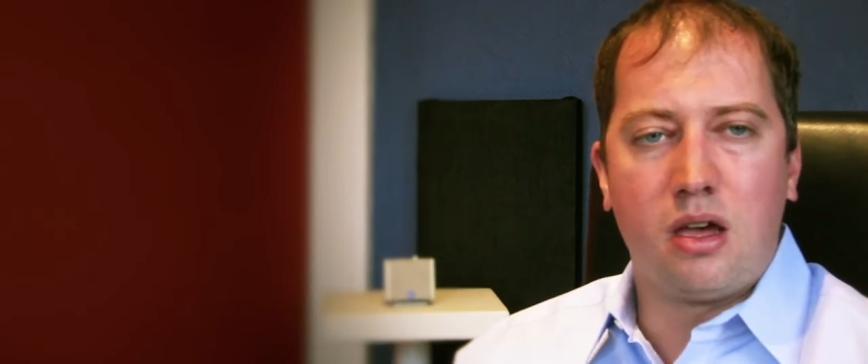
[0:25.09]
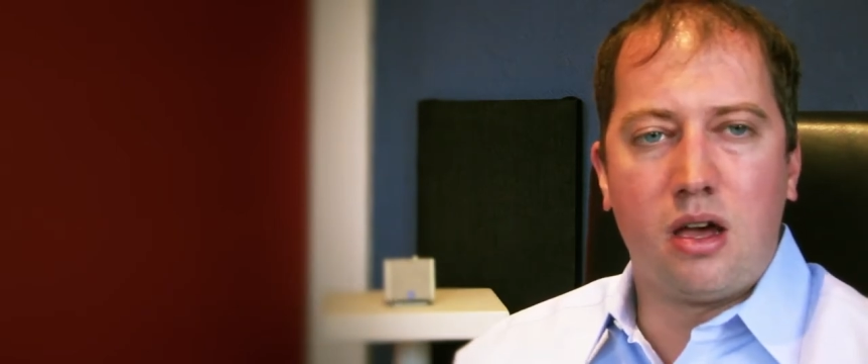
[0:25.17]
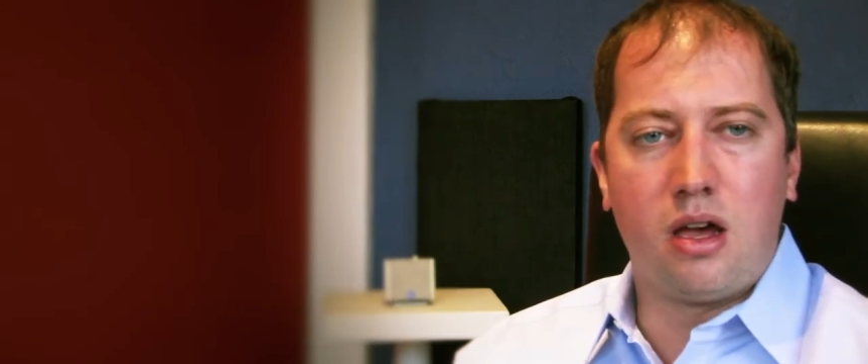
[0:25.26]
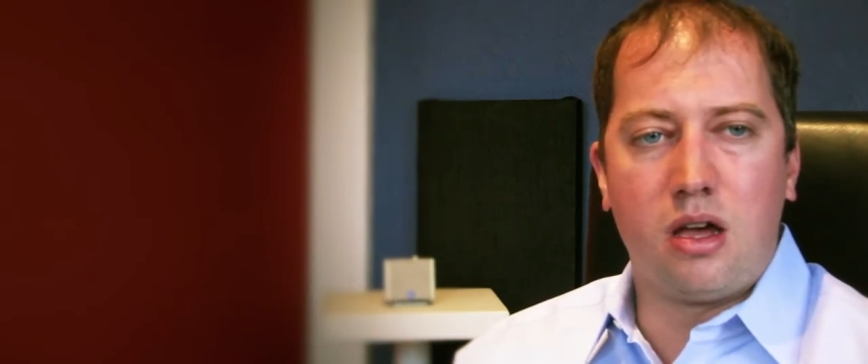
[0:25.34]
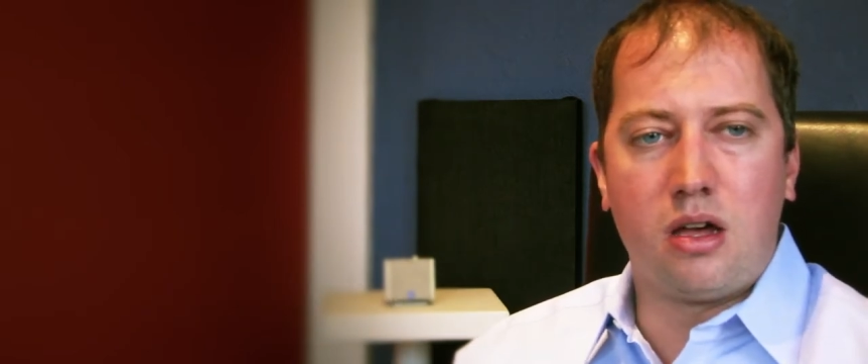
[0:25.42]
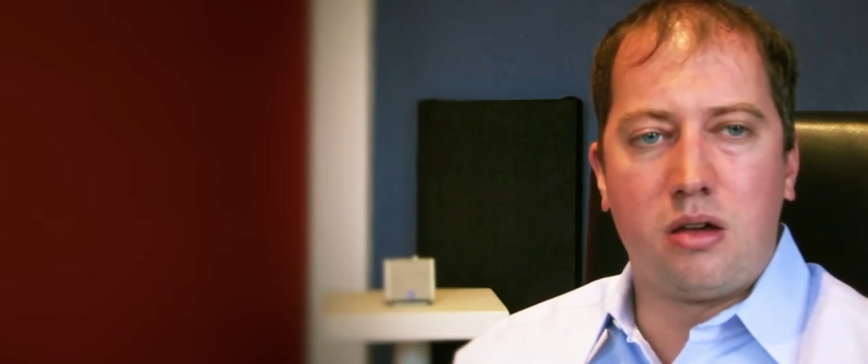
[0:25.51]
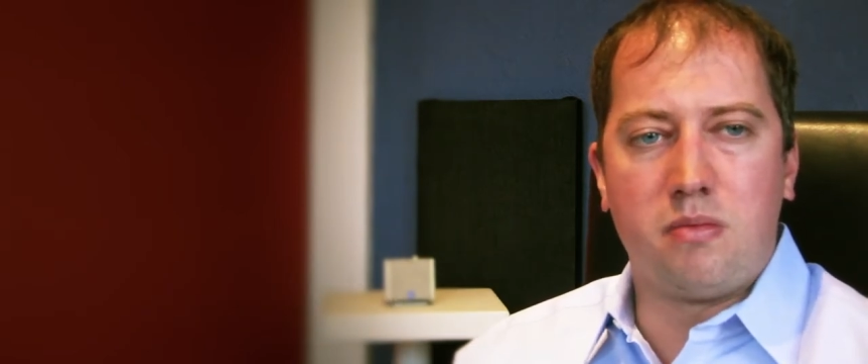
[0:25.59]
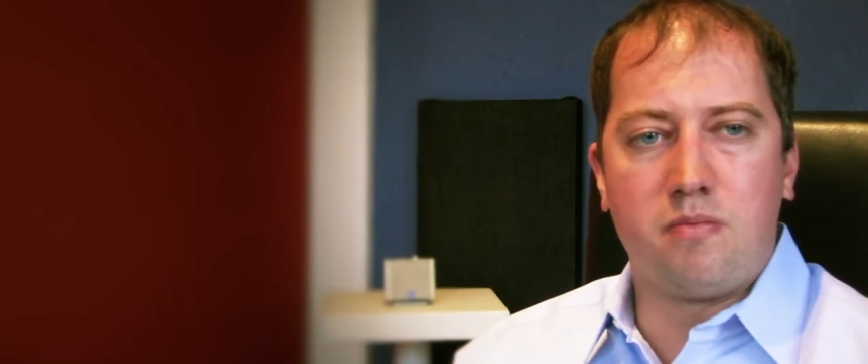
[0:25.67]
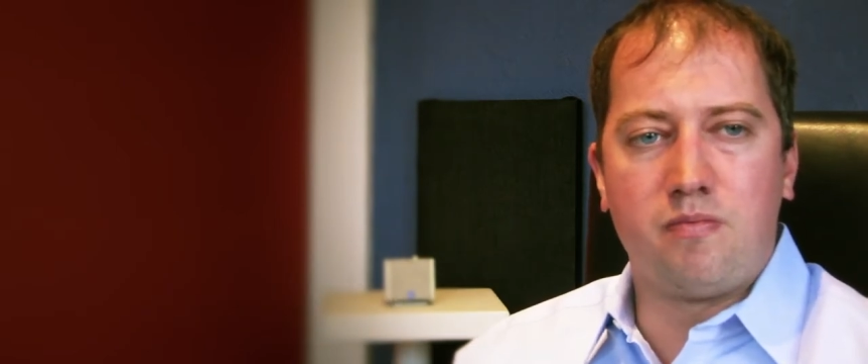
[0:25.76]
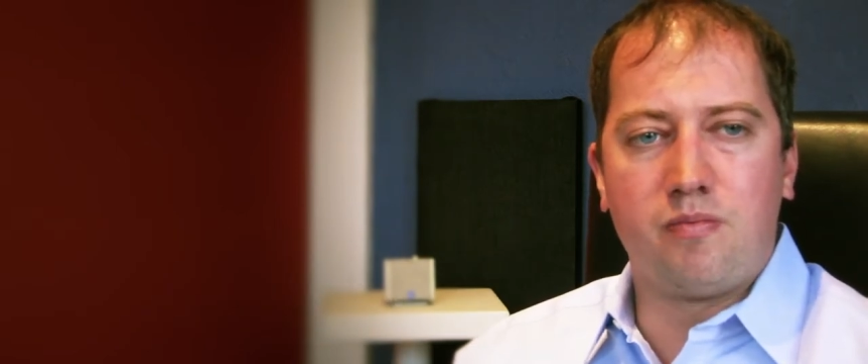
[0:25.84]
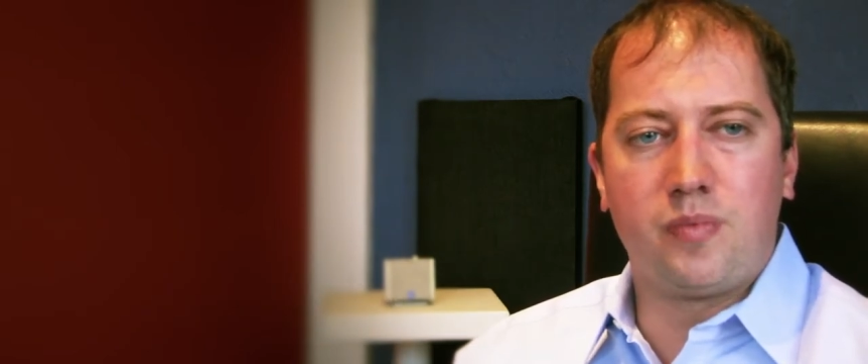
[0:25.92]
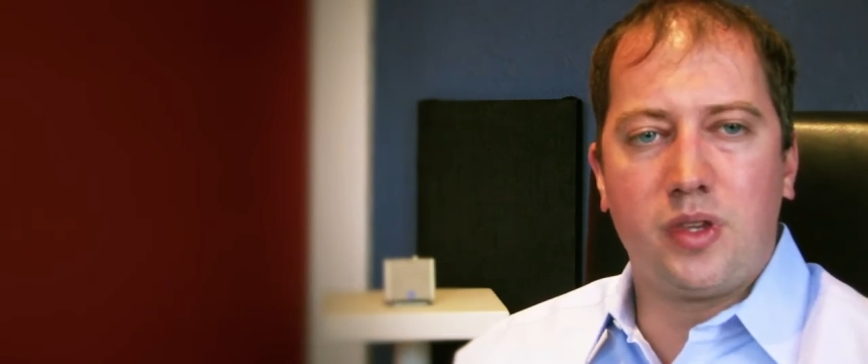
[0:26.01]

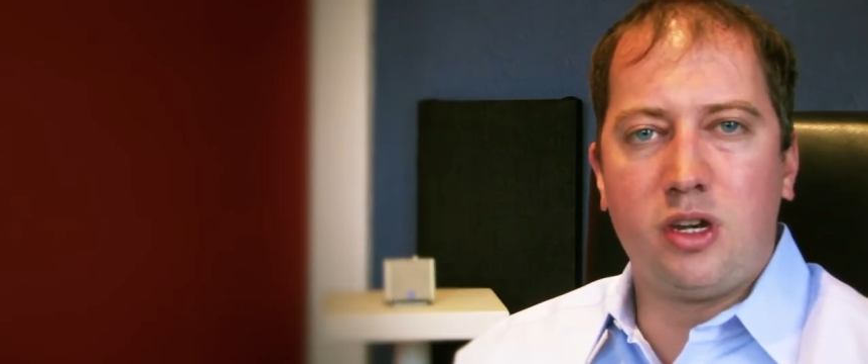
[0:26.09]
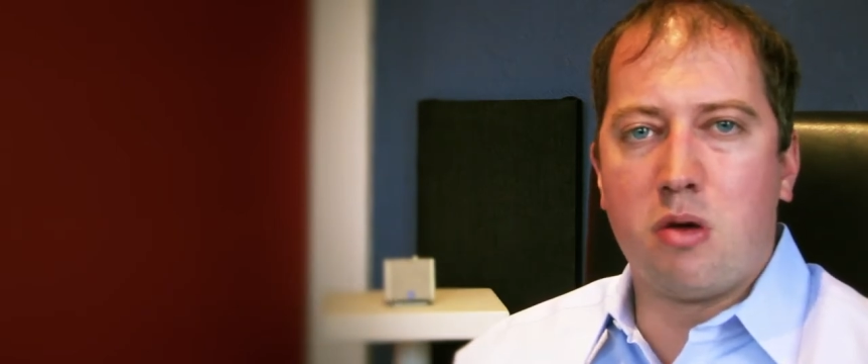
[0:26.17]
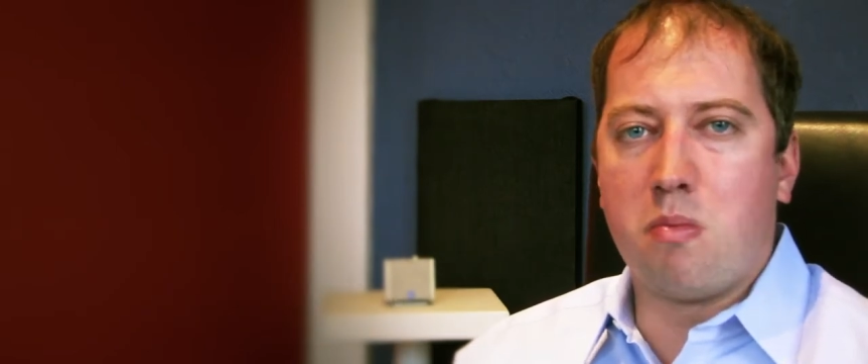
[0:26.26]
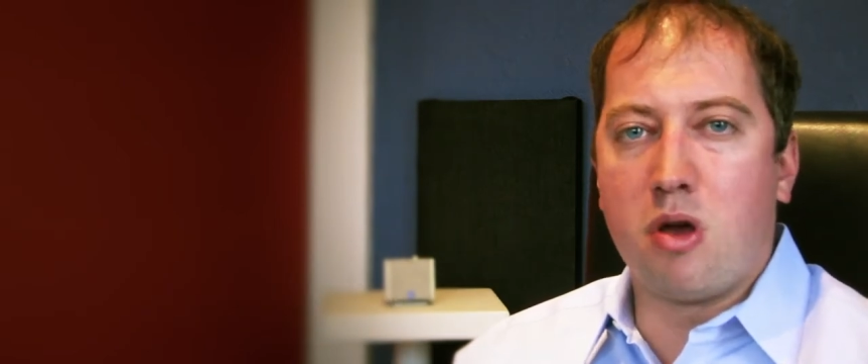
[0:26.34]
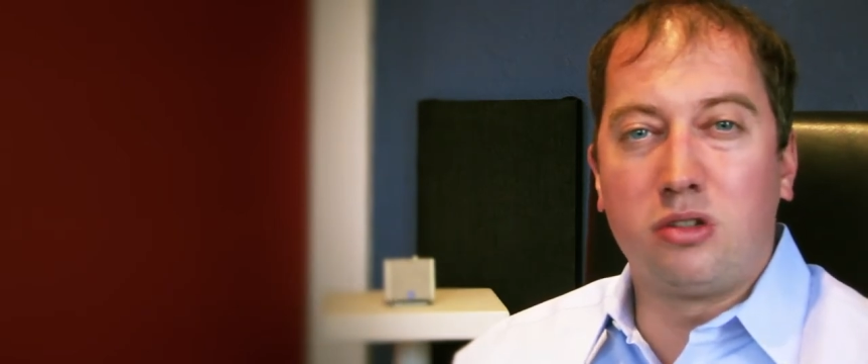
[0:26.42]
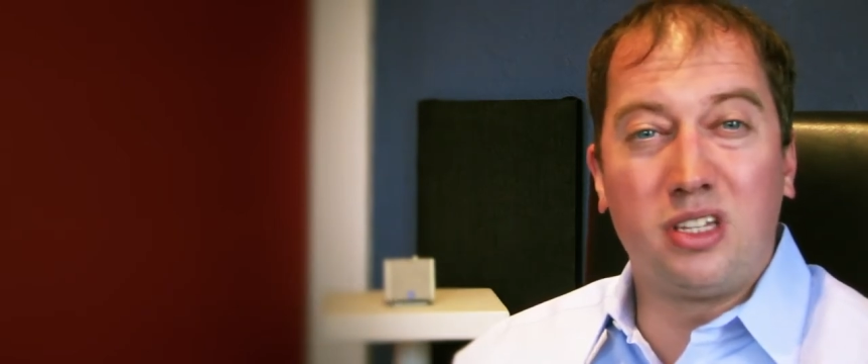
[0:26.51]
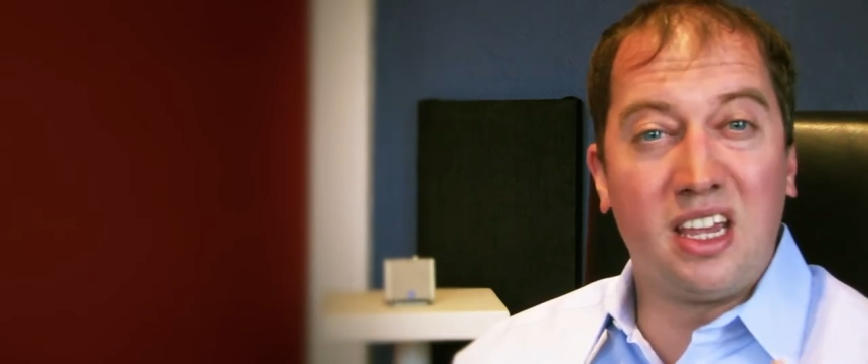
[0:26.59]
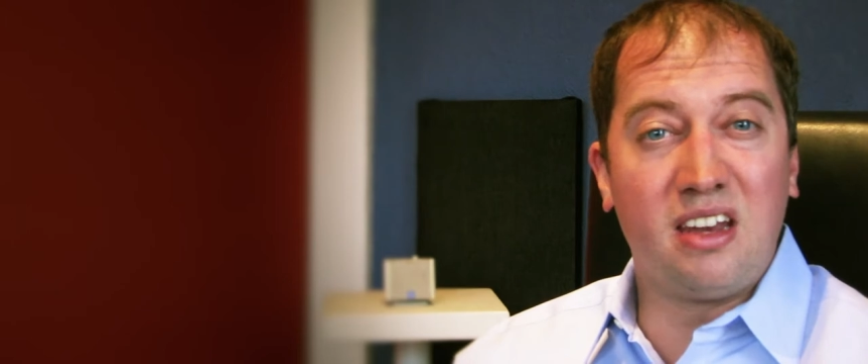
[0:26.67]
um, you know, most